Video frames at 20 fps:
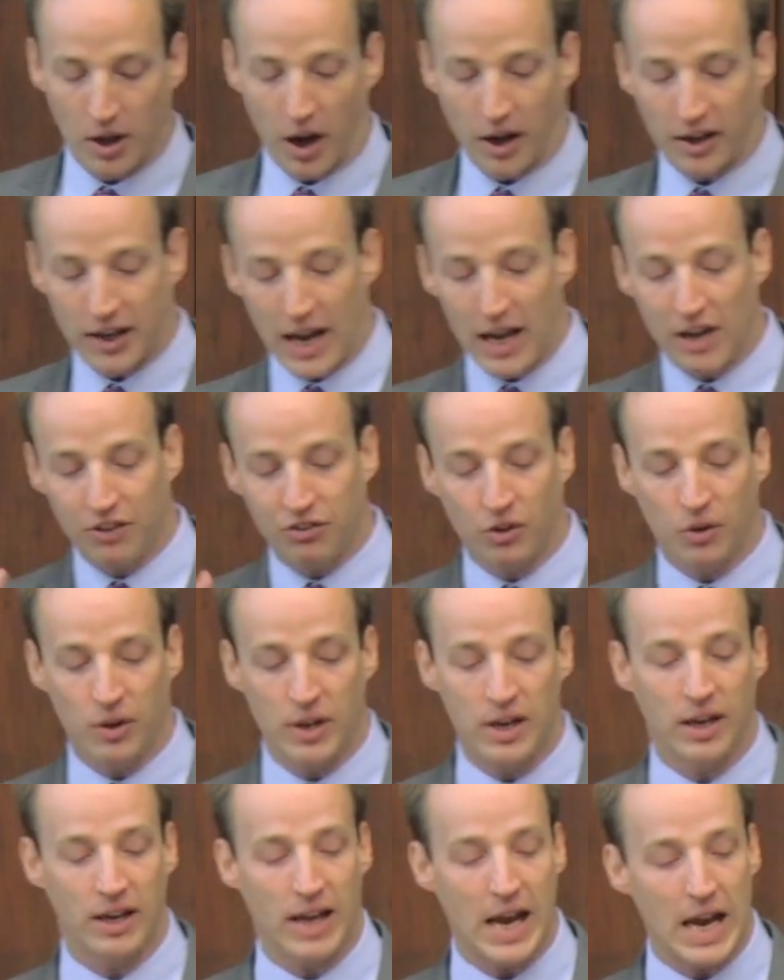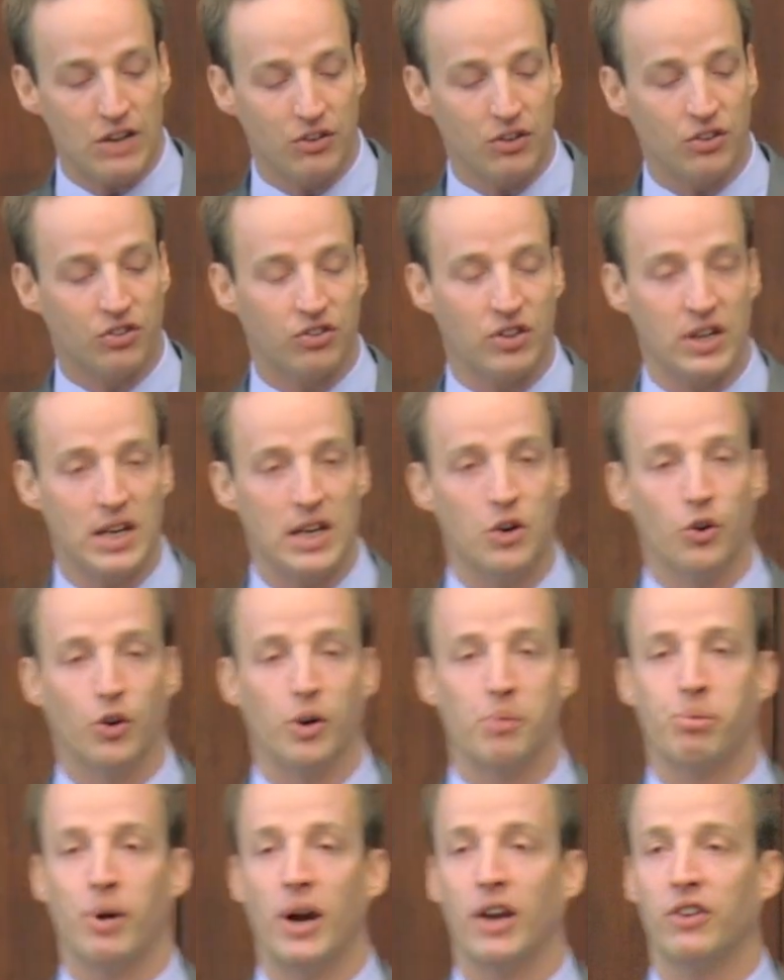occasionally an agency
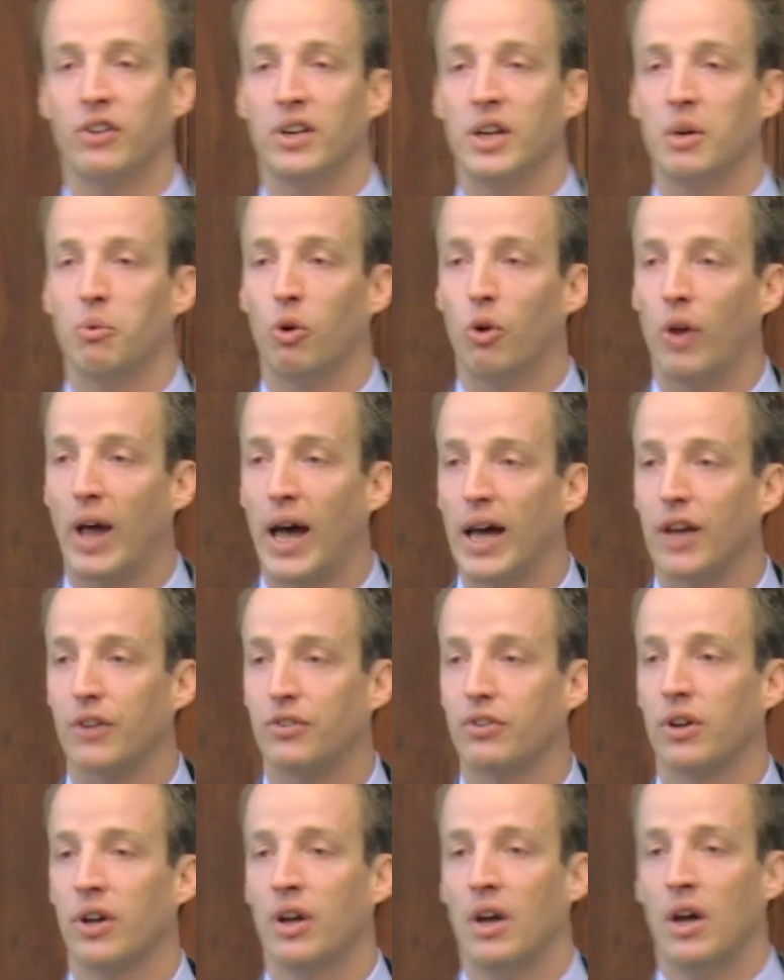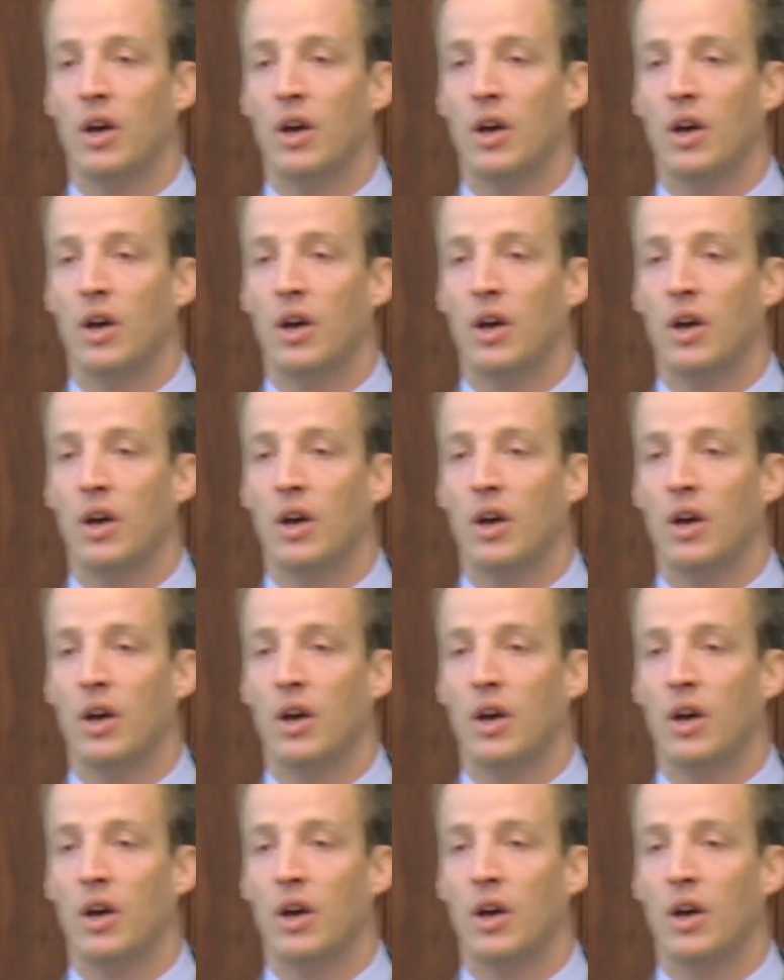or a president will ask